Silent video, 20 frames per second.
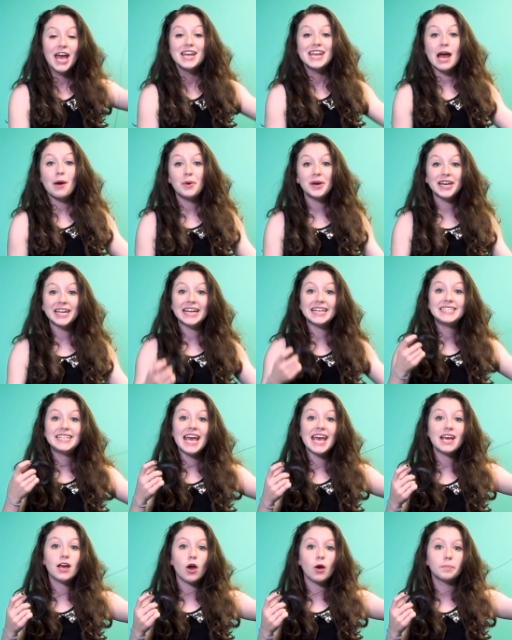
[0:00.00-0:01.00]
Now we're gonna
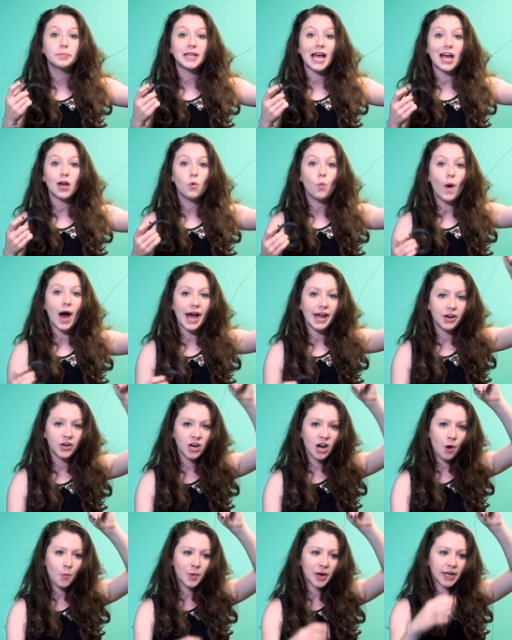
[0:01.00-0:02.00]
take our black
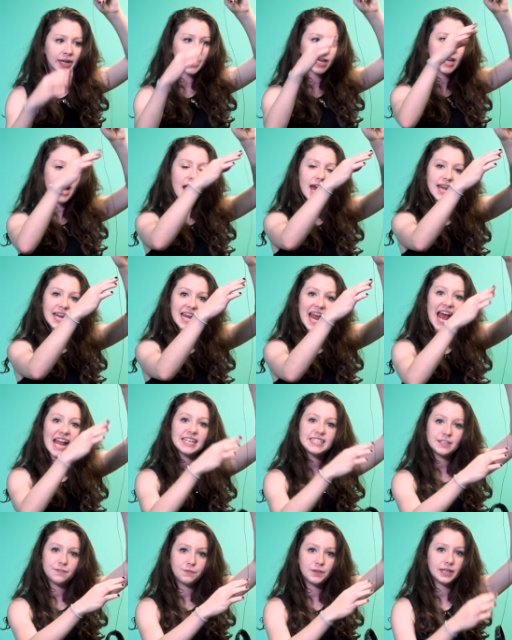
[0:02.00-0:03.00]
wire and we're gonna cut it
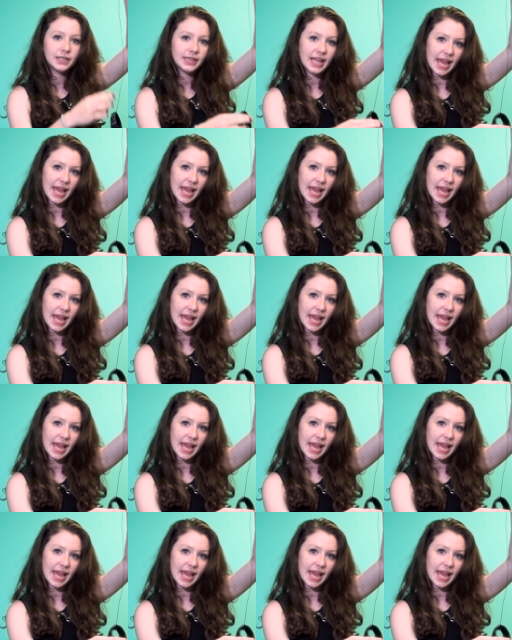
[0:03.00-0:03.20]
at different